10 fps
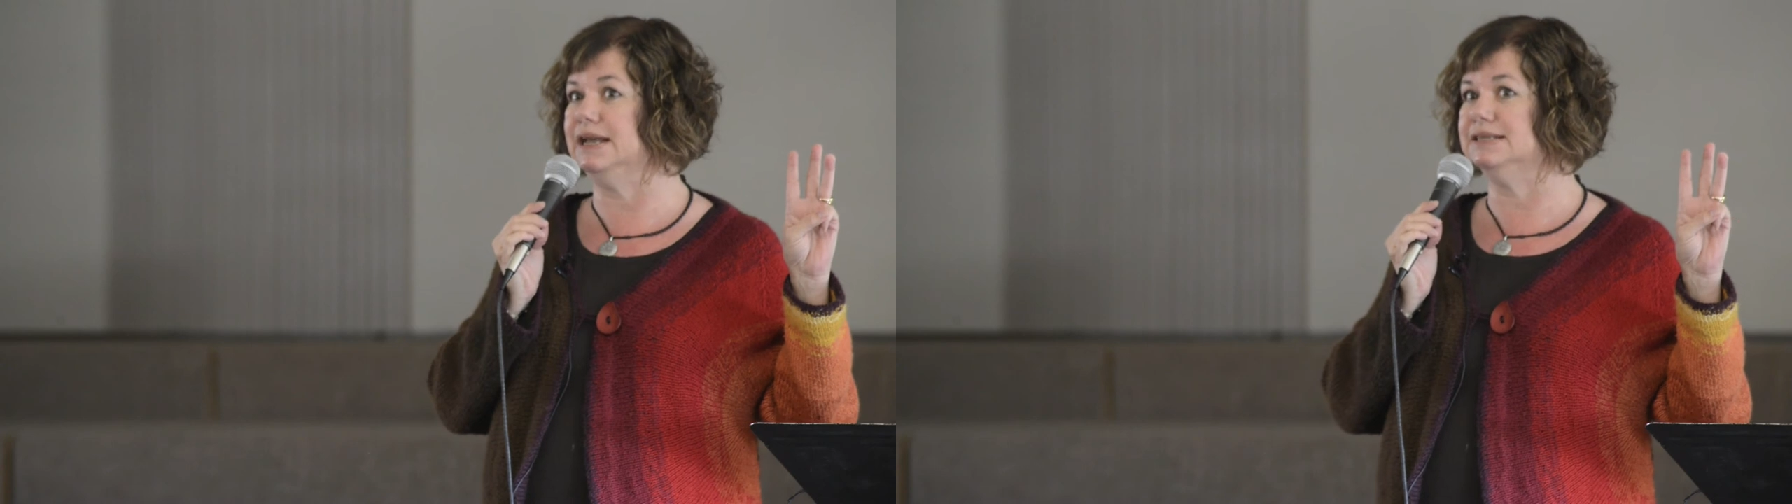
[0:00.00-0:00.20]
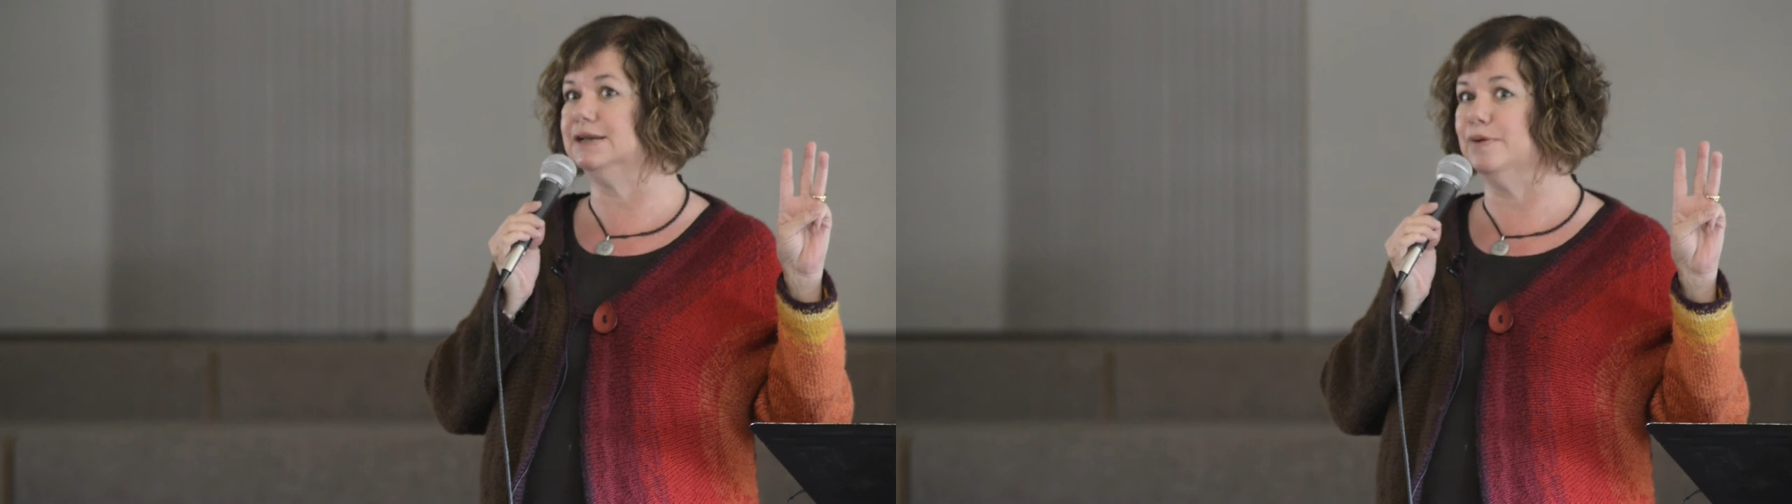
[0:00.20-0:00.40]

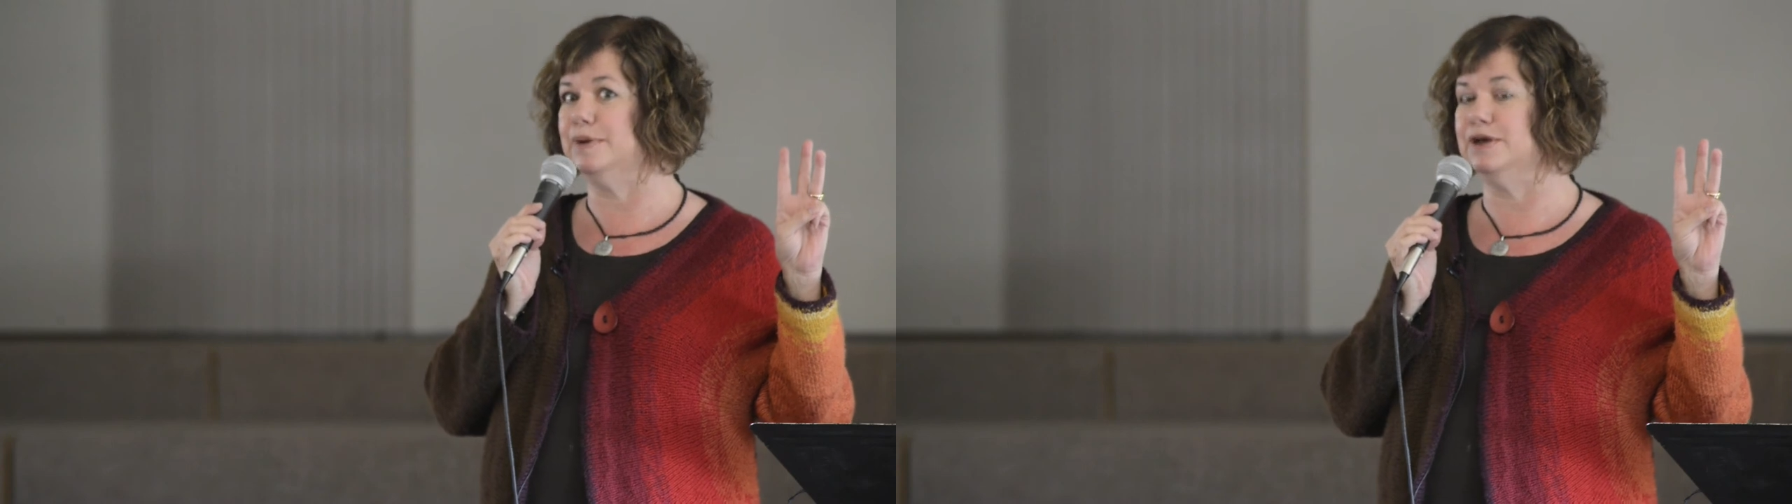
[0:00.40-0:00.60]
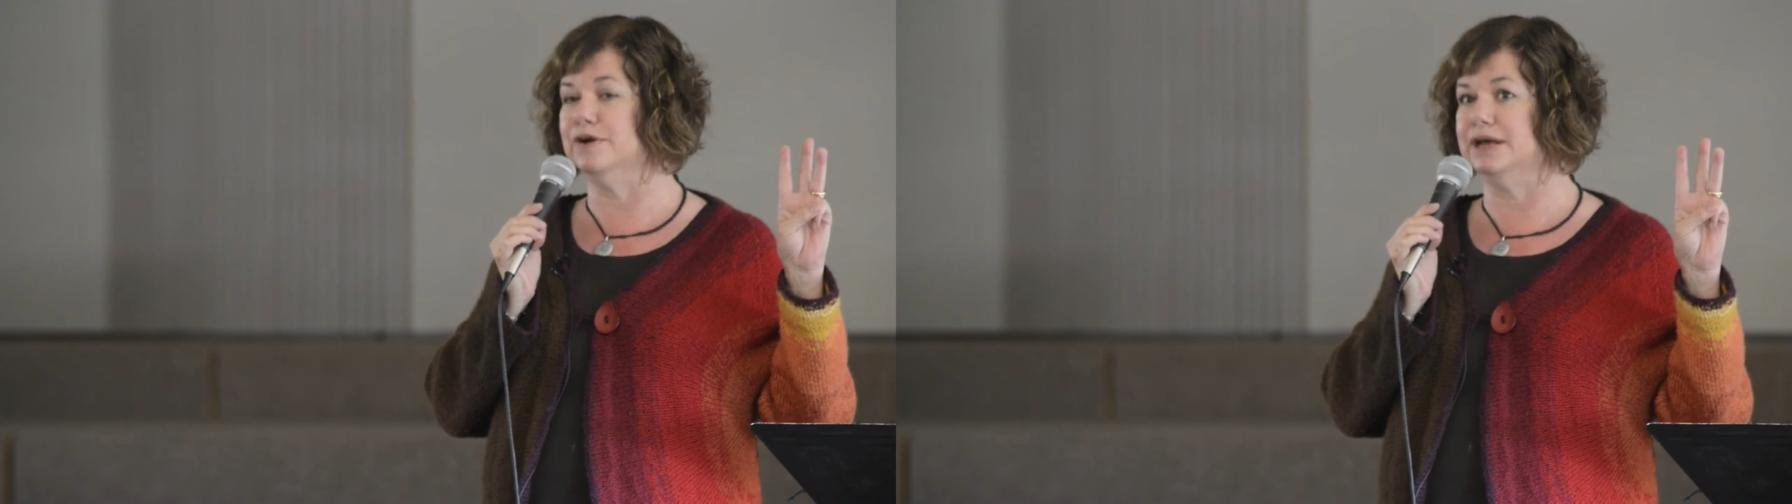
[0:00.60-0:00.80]
as
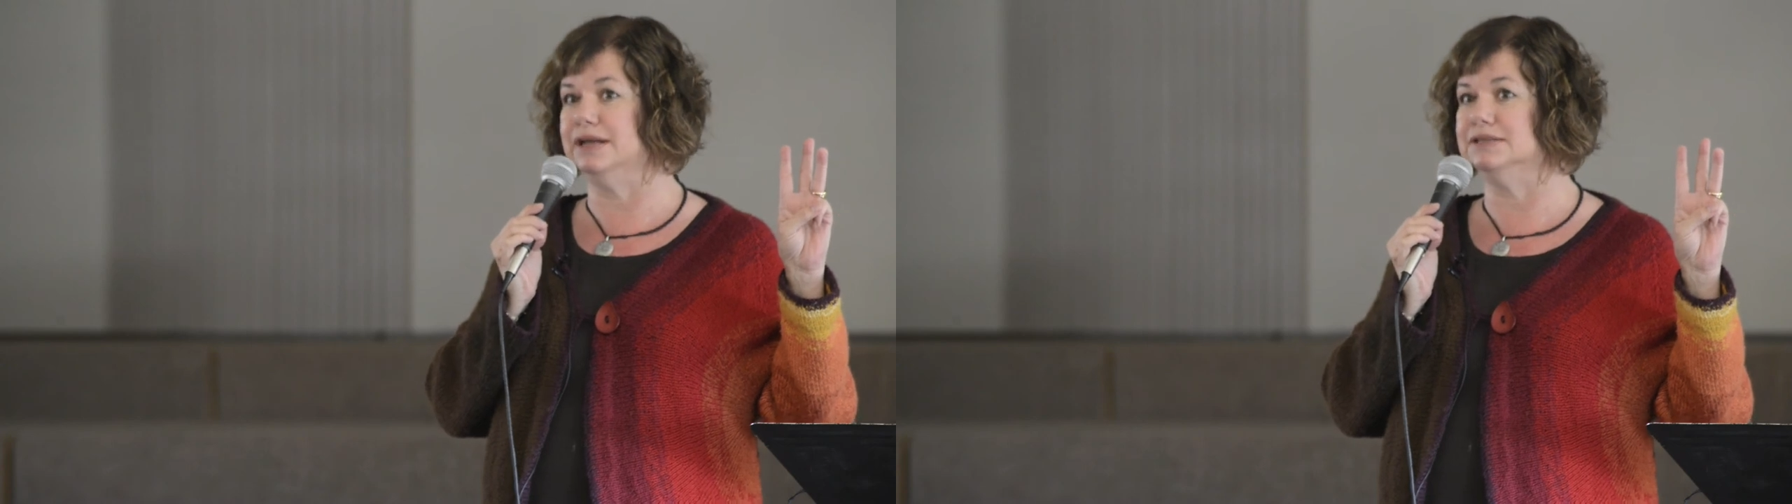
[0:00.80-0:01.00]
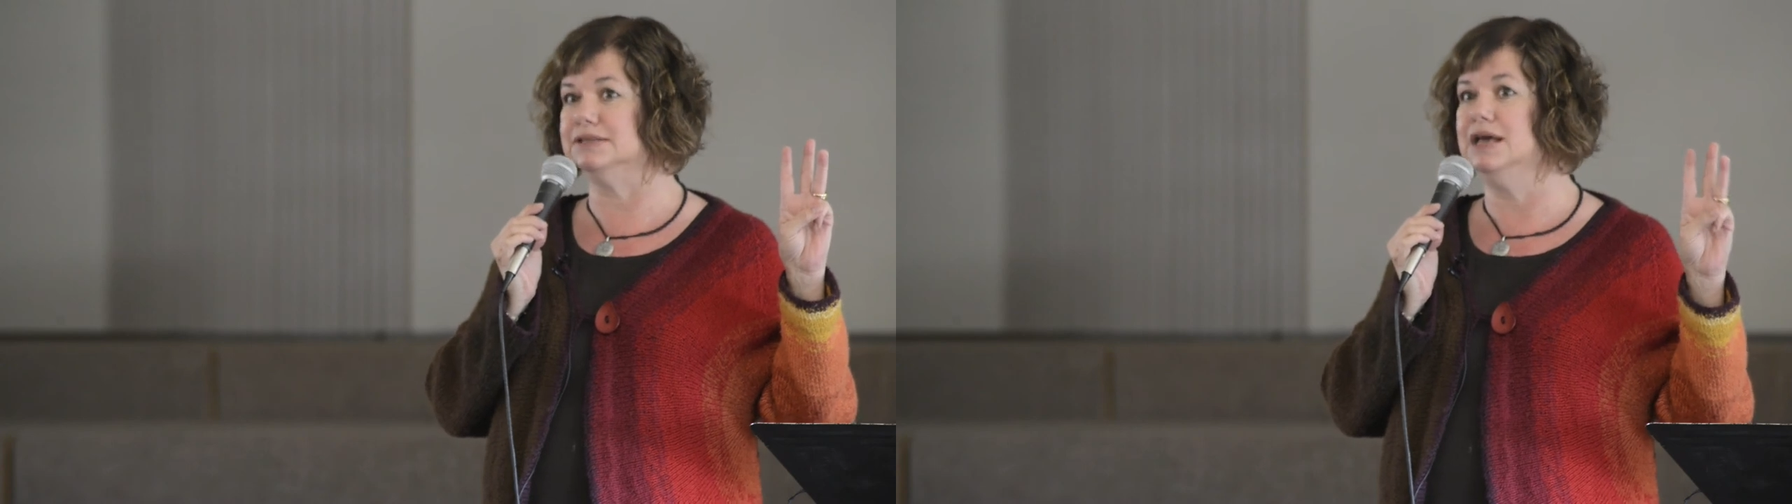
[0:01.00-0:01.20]
helping your
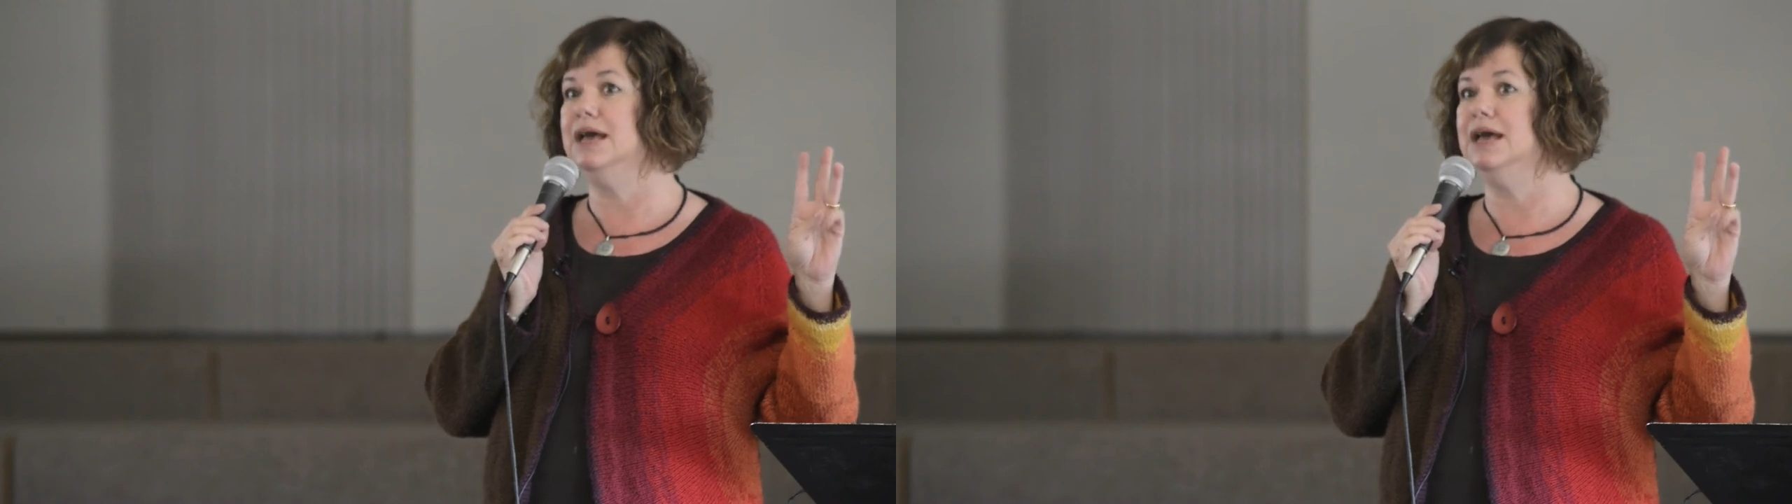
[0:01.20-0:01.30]
kids.